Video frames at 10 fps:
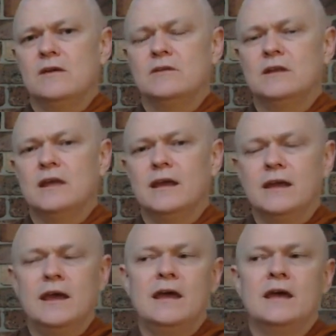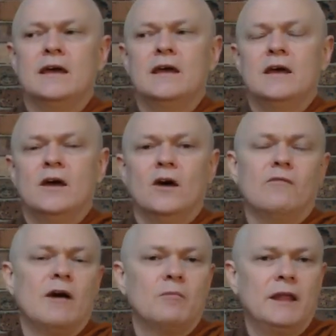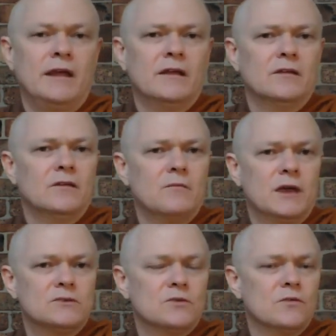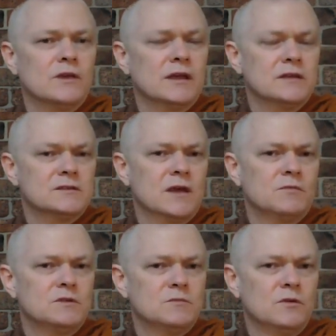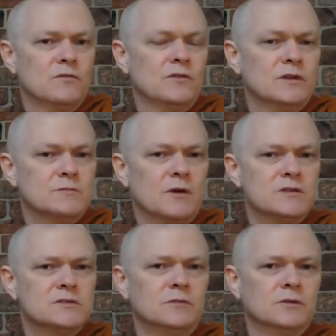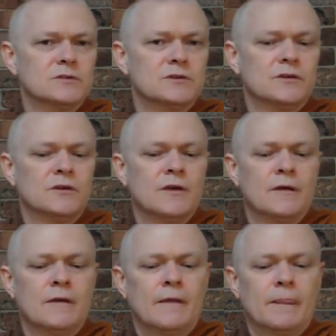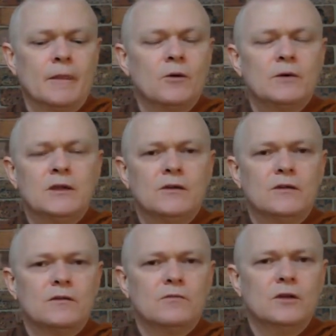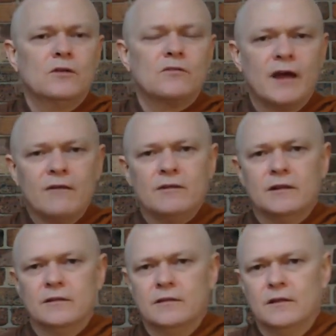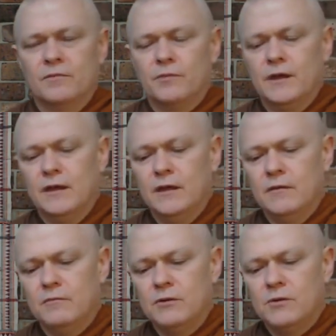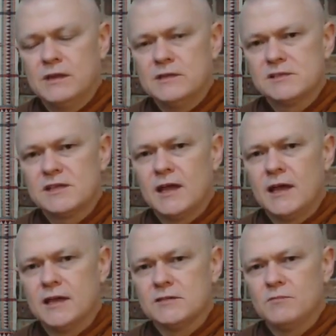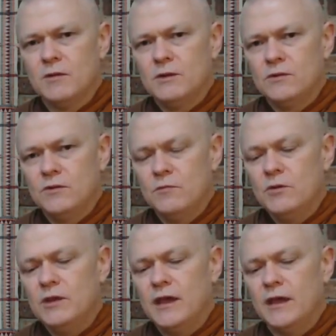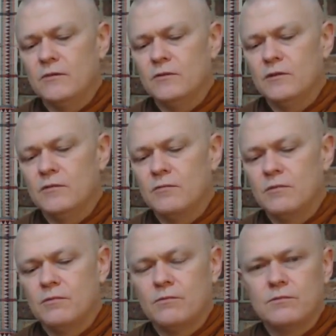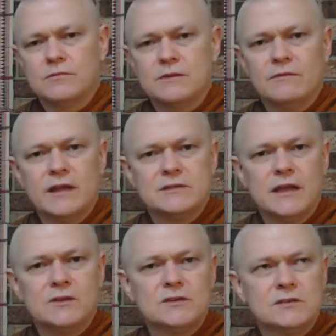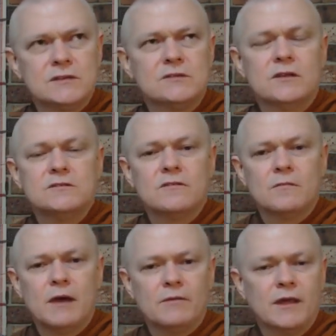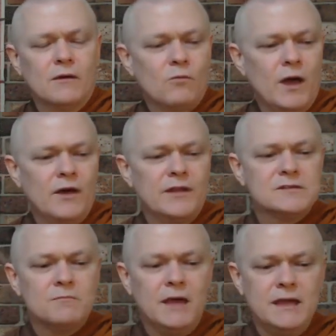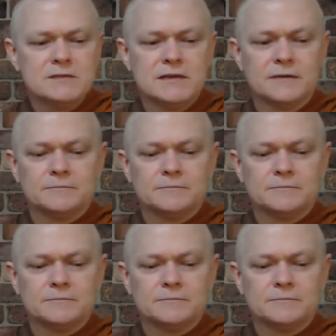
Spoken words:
and to take care of our planet and to make sure that it gets kept as beautiful as possible. So no, we don't travel between the stars, but we do communicate with civilizations. There's lots of them out there. Wow, that's amazing.